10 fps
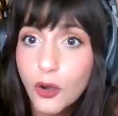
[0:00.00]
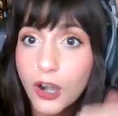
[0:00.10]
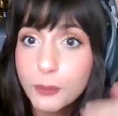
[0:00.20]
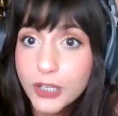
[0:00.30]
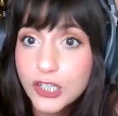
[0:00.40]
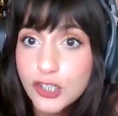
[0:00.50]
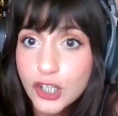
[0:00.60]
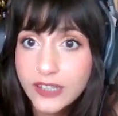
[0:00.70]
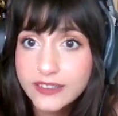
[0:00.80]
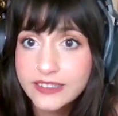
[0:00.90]
centaur, but
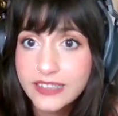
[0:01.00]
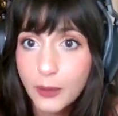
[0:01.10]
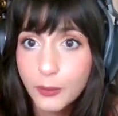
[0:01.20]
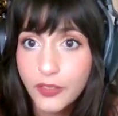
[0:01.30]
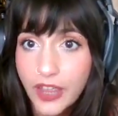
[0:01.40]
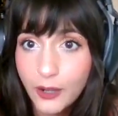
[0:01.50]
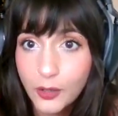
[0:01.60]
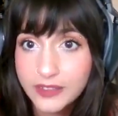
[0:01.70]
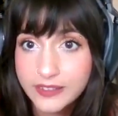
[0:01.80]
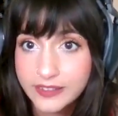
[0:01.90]
just down
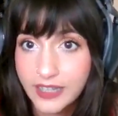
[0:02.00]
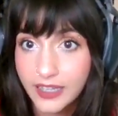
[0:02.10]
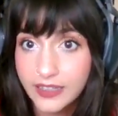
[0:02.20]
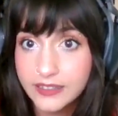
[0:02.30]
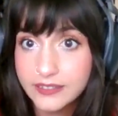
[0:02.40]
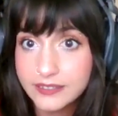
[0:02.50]
there is snake.